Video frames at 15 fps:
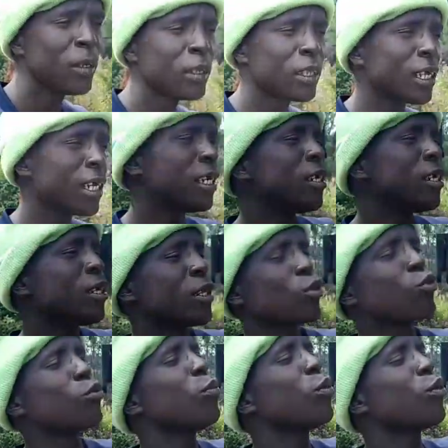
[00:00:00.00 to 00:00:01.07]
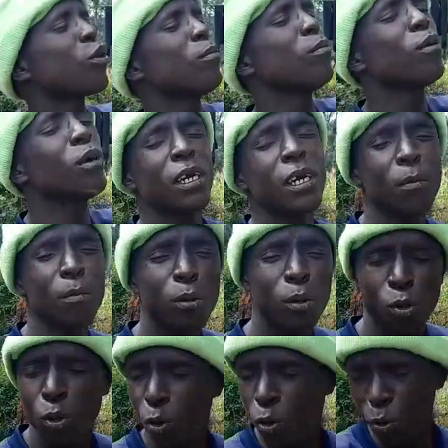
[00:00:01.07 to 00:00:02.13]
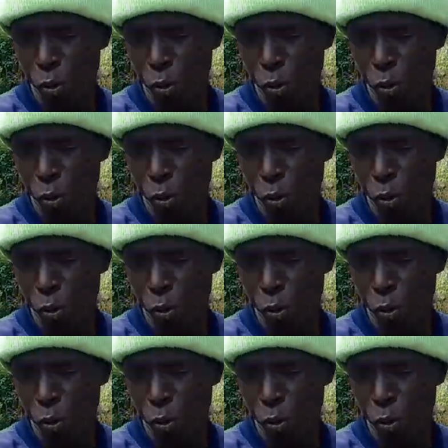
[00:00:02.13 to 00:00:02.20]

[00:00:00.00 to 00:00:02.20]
Then tomorrow boy borrow no.